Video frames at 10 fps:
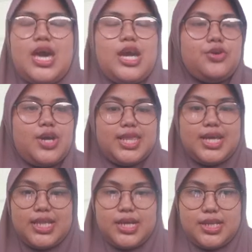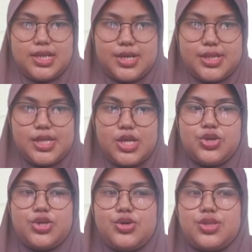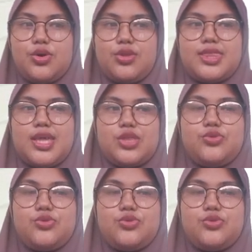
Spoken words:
educating learners to use context